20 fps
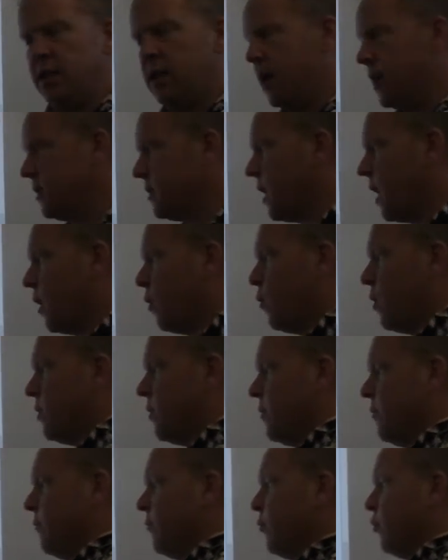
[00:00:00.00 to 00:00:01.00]
lines. I
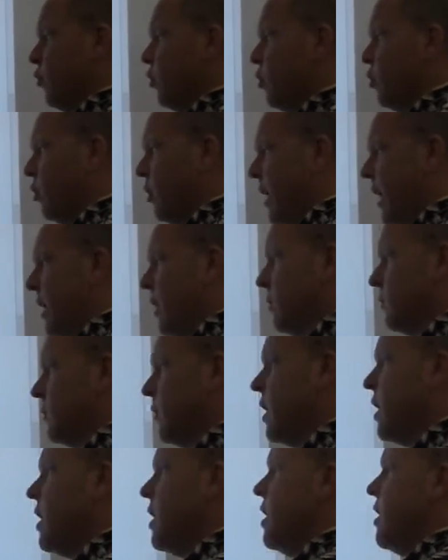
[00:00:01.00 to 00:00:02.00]
want the vertical angles.
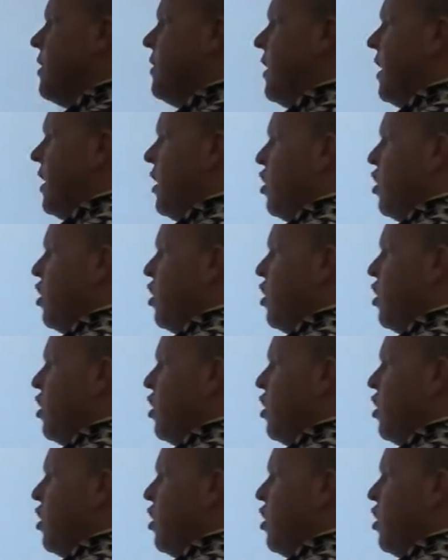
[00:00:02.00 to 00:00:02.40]
They